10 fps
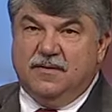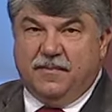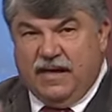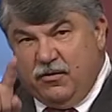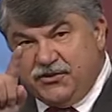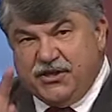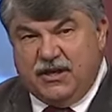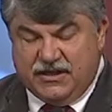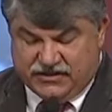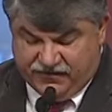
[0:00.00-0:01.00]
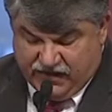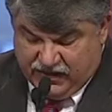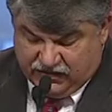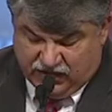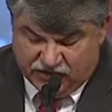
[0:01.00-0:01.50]
But I want you to listen
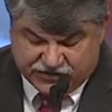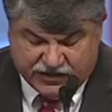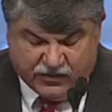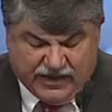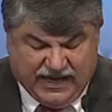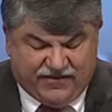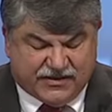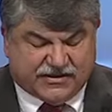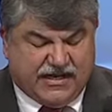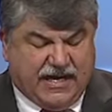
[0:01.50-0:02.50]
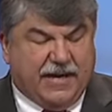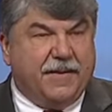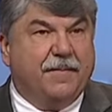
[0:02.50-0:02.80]
very closely to what I have to say.